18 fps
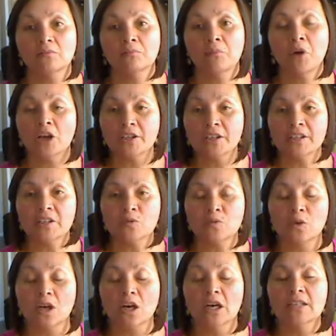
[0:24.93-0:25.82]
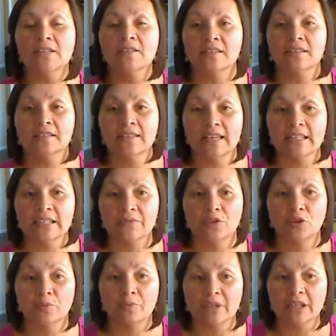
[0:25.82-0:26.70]
parties were
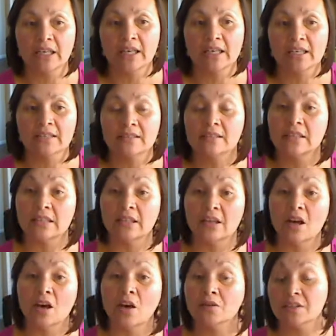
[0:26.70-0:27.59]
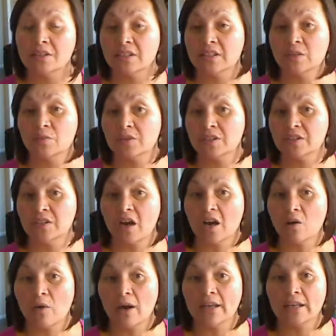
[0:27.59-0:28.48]
unsuccessful because the hostess was
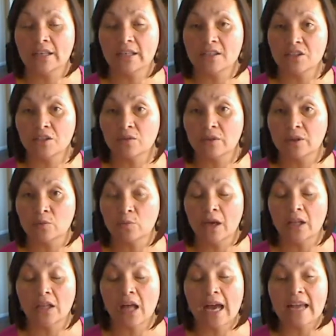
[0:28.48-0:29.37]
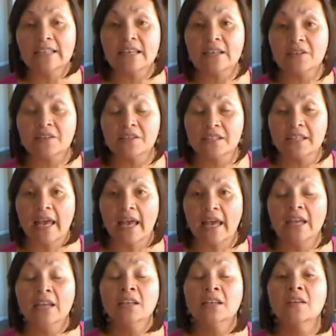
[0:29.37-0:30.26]
not quite into it. Well, I dare
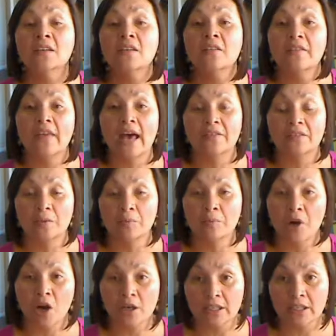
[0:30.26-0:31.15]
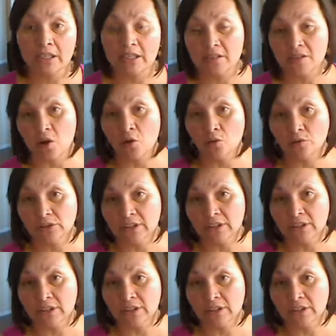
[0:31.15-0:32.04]
say that the party is
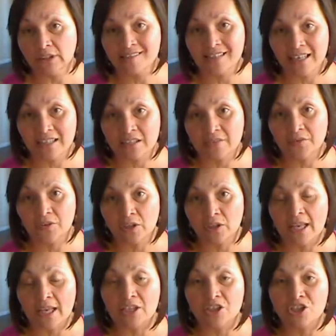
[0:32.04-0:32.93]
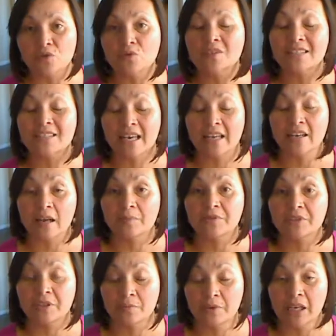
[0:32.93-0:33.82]
only as successful as you set it
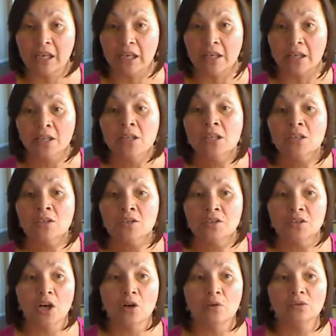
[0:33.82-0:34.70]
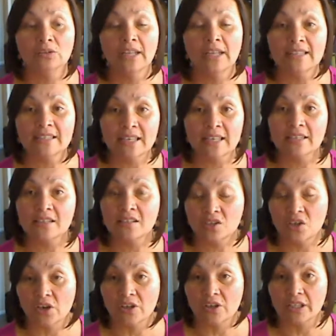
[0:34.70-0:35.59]
up to be. So let's get
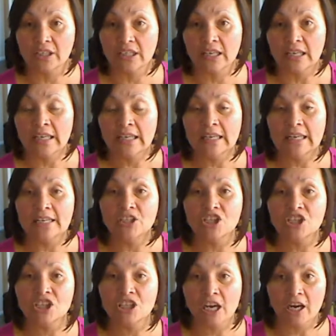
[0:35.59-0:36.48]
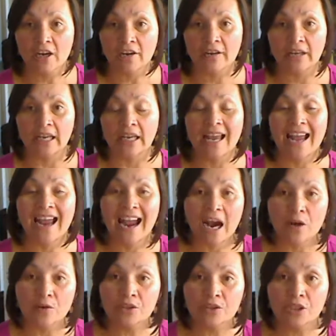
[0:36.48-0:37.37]
started in sharing
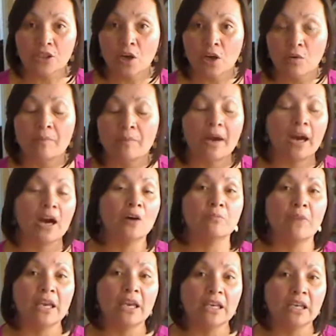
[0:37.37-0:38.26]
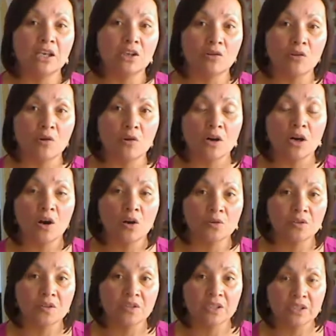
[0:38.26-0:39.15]
how to go about making your
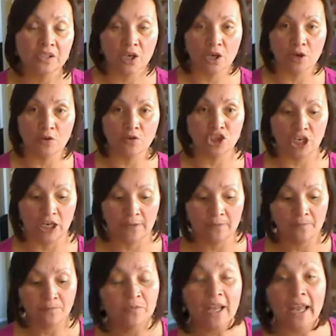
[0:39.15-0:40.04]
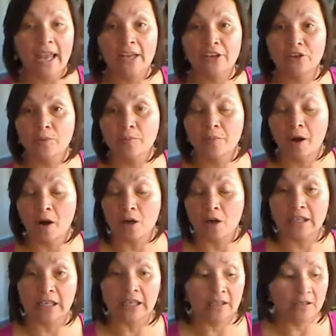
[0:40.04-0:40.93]
hostess coaching and your
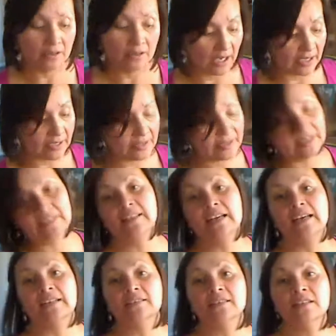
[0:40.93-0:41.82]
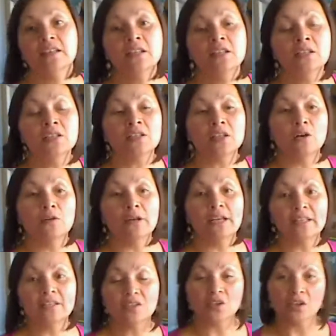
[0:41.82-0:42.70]
party a success. So
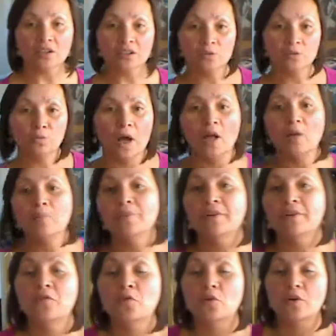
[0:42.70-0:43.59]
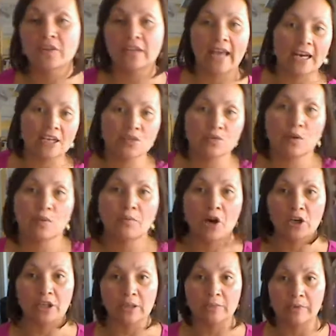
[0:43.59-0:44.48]
it starts well before the
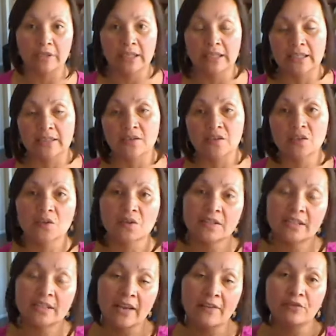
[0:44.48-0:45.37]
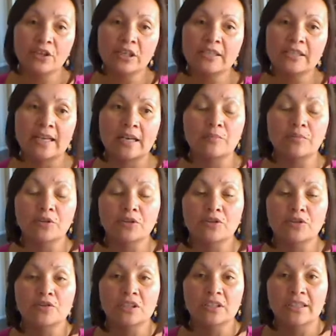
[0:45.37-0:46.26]
actual party begins. So say, for example,
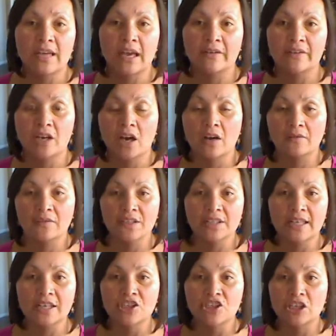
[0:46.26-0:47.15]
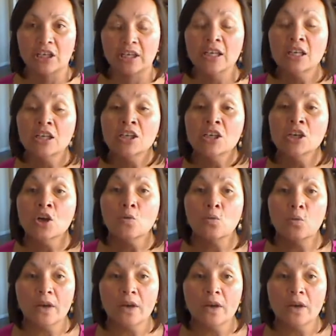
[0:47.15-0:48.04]
you just have a conversation
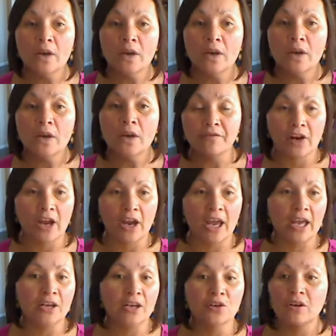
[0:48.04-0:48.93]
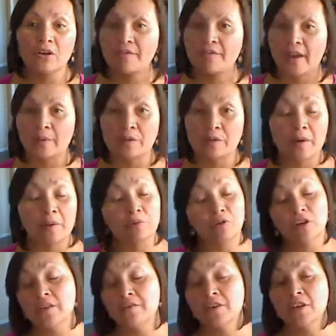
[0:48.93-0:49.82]
with a friend or a family
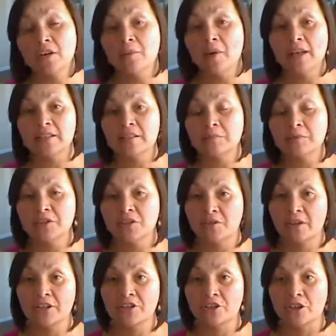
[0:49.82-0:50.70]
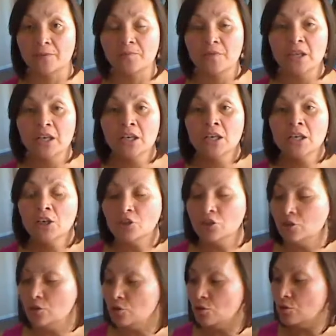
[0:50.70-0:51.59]
member or even a possible stranger.
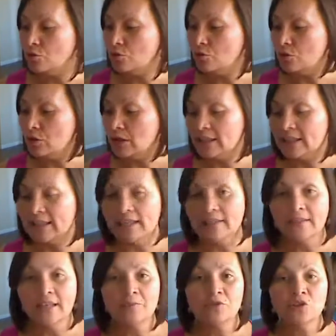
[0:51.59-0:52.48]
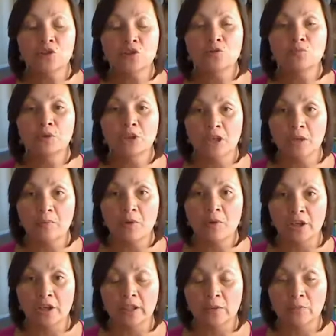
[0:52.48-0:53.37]
You get them to book a
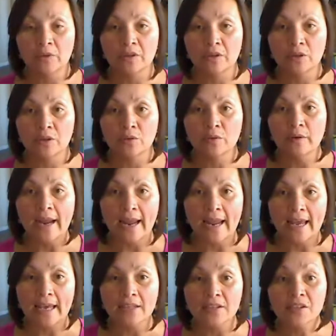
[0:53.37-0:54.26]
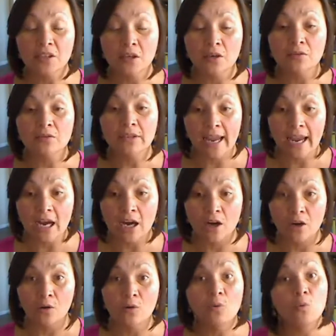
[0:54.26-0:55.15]
party with you, and so
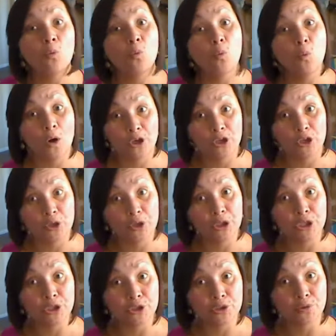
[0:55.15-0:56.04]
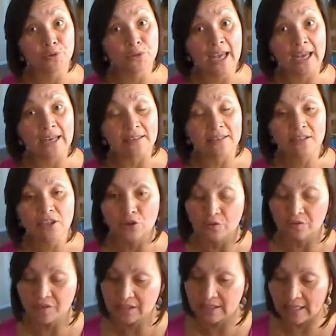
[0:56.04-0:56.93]
now what are you going to do next?
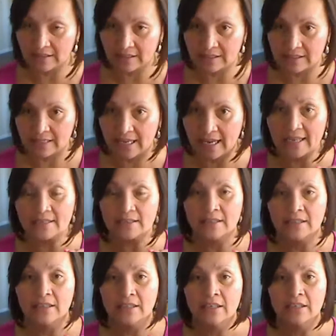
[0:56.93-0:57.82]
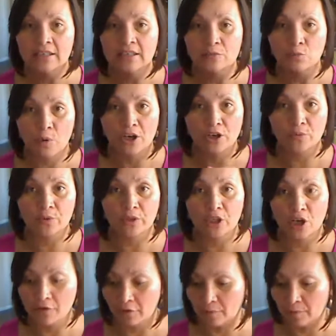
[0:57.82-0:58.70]
You've set the date. Where do we
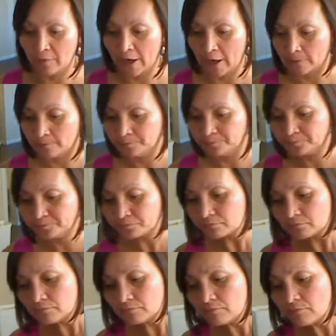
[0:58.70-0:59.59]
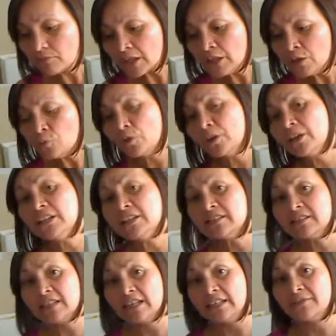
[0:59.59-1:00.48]
go from there? We're
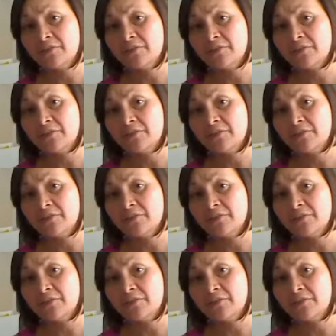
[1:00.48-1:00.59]
going to discuss